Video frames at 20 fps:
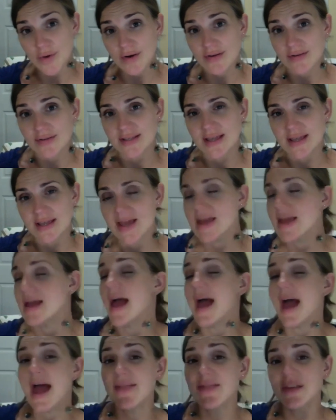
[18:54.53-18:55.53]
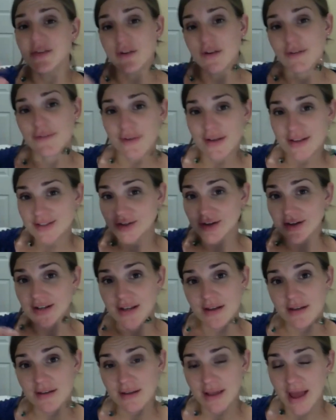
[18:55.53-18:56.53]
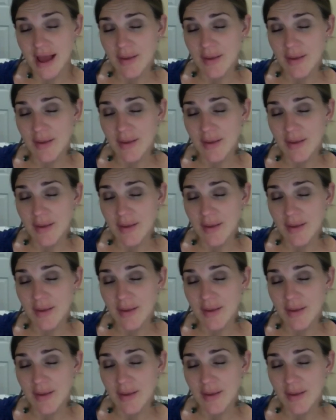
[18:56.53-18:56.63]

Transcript: And then their friends are going to come with